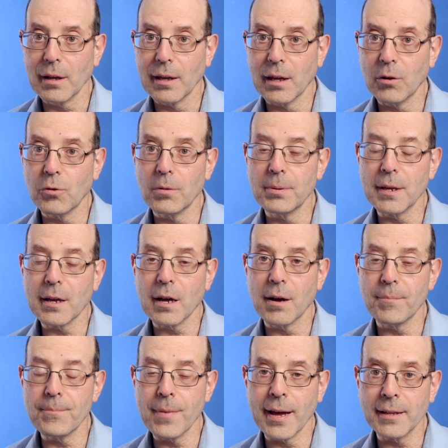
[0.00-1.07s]
it will
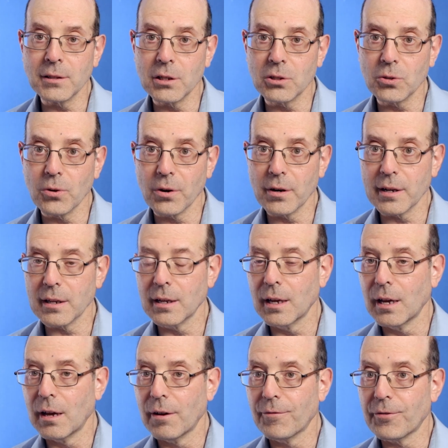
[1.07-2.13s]
become mandatory
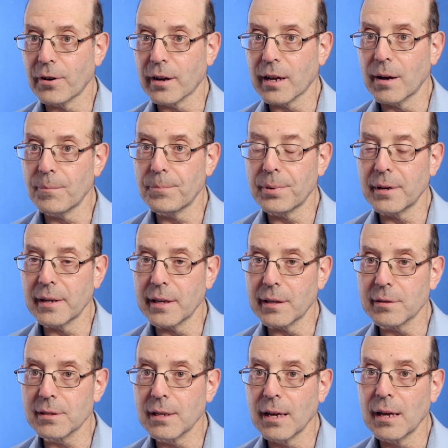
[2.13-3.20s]
for
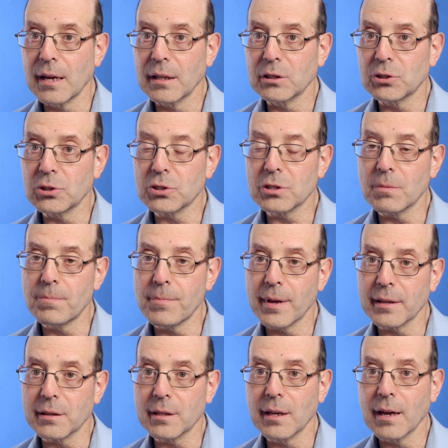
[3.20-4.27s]
companies to
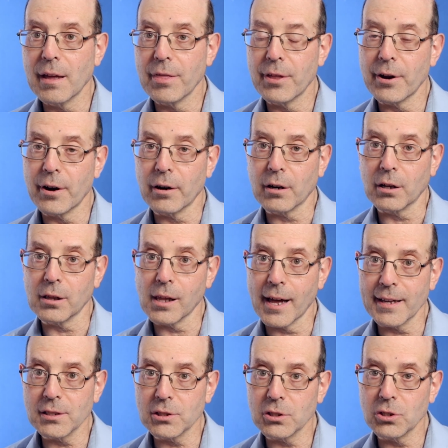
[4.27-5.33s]
submit their
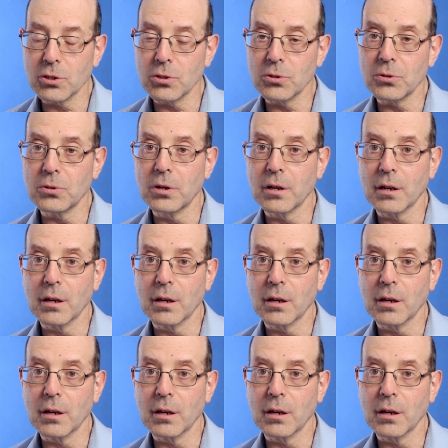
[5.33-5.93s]
Class 2,